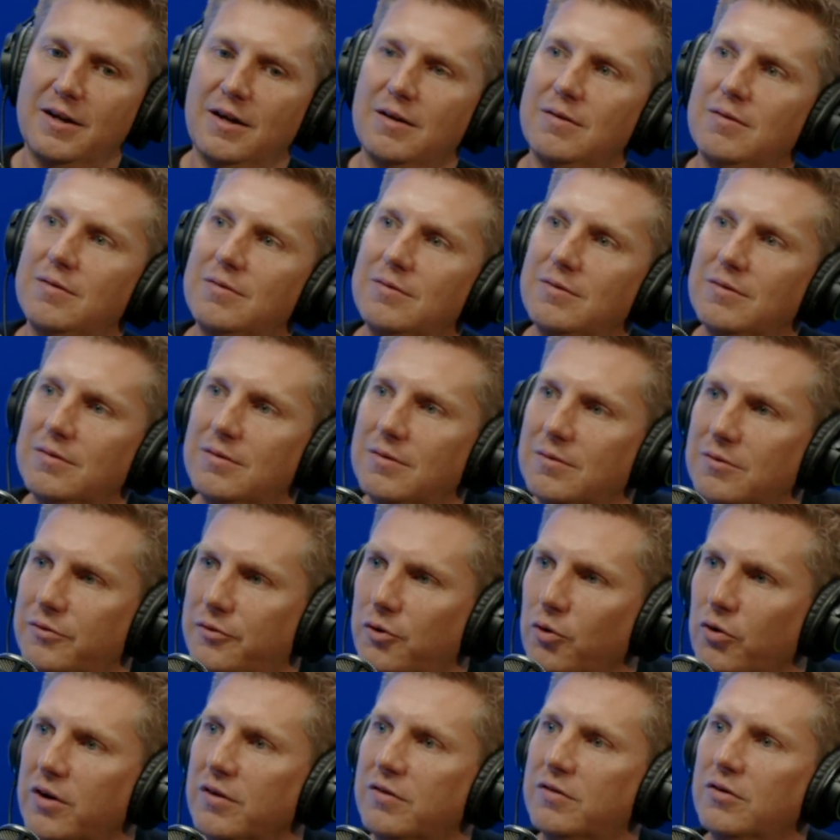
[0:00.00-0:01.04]
then
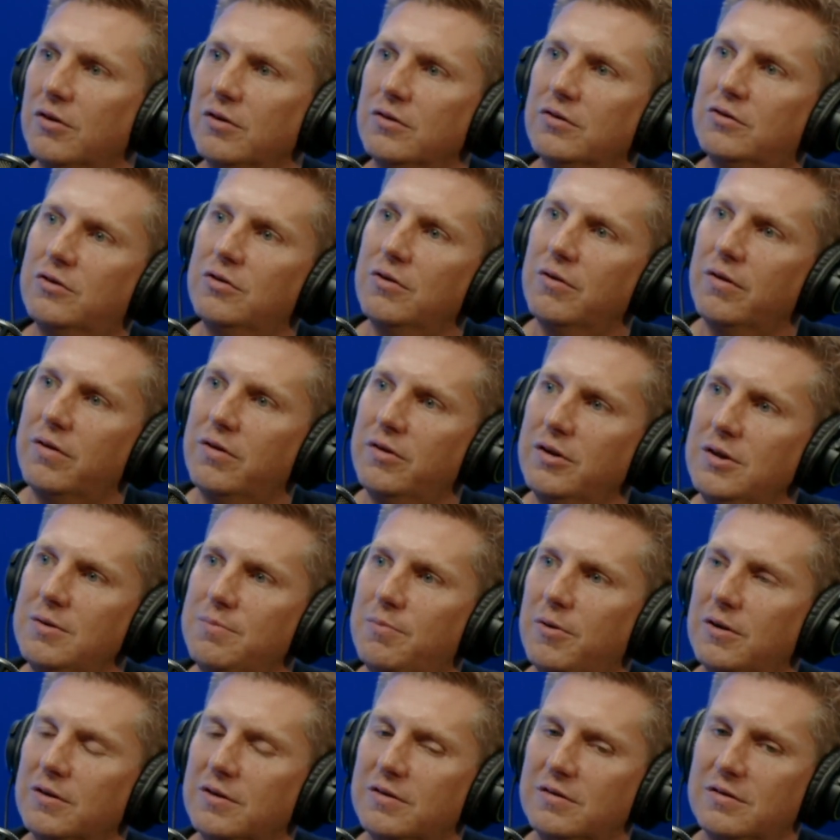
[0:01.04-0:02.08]
focus on 2 or 3
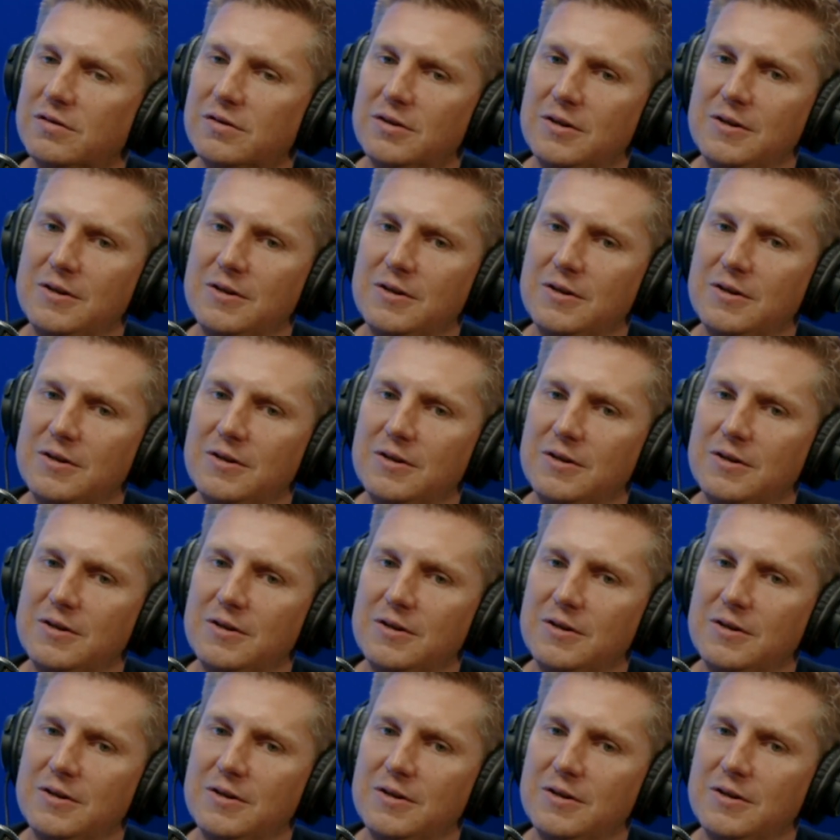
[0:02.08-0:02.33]
bugs,